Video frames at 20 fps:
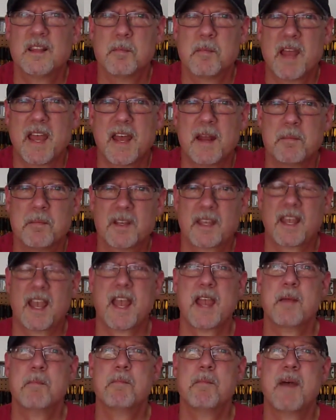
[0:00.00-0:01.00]
The man
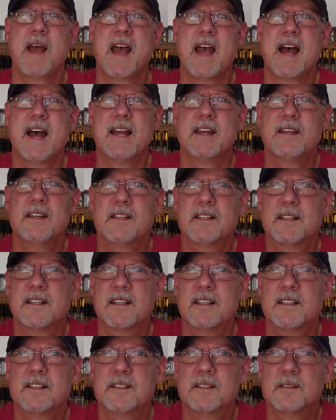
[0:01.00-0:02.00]
became mad.
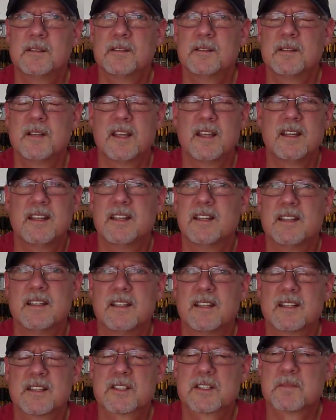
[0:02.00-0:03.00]
He
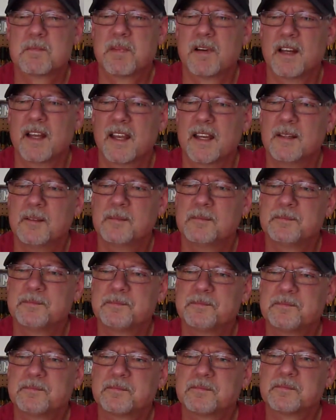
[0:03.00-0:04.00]
didn't explain.
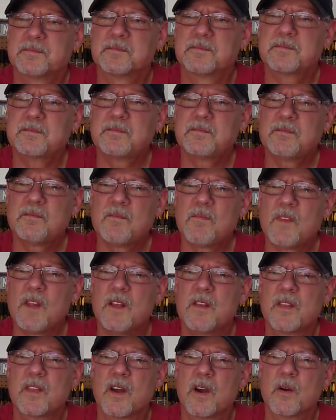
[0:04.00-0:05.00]

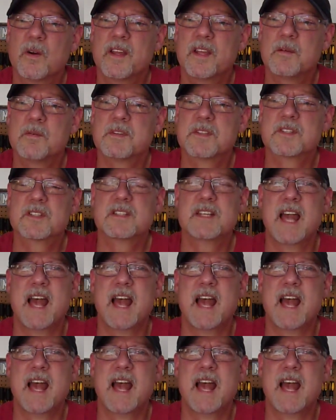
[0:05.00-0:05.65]
Though he was